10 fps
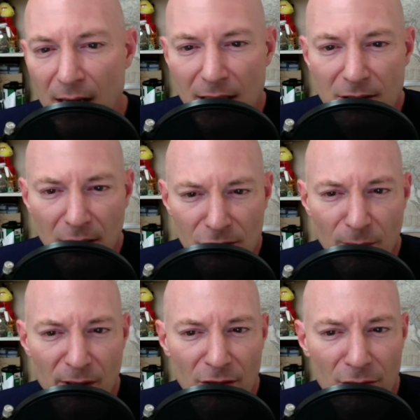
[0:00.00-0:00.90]
It's also
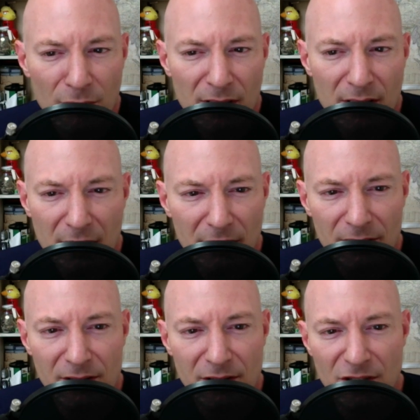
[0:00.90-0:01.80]
been 3 years
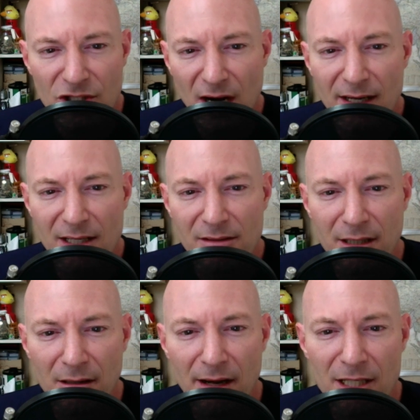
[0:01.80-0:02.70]
since a Chinese
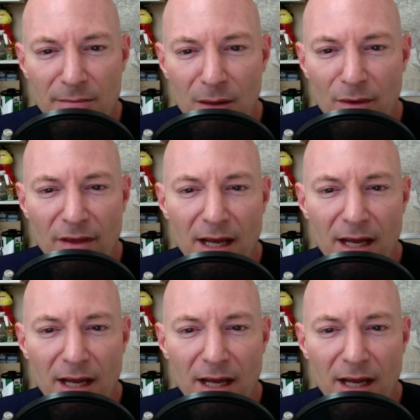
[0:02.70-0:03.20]
leader has met with